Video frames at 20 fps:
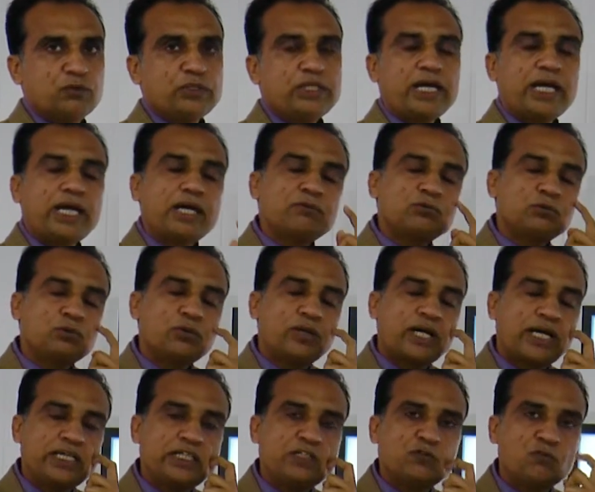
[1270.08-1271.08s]
we have to
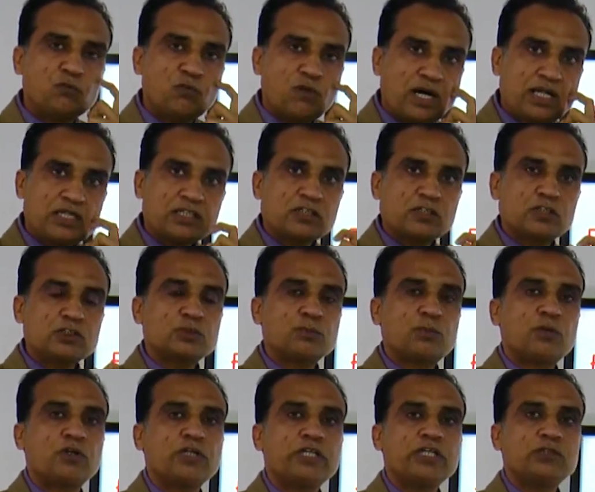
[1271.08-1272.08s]
write 1
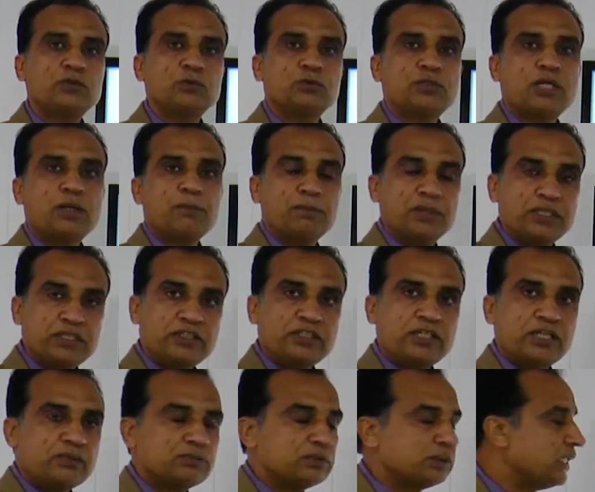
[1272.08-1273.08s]
corresponding to the main
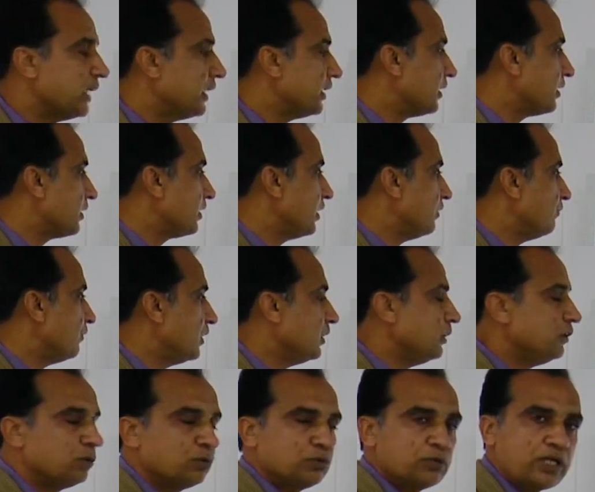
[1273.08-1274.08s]
terms that are
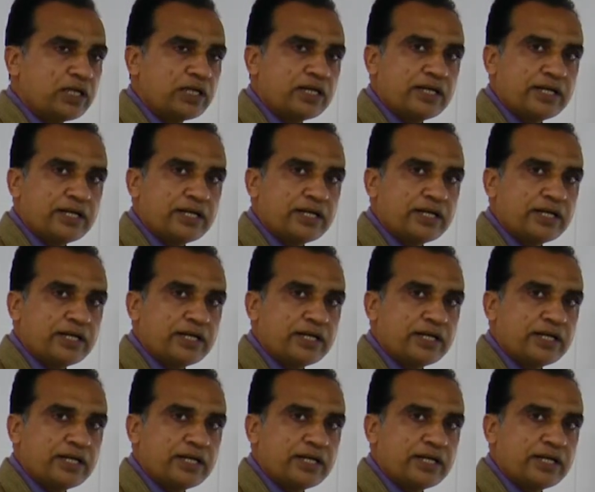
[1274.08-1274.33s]
given into the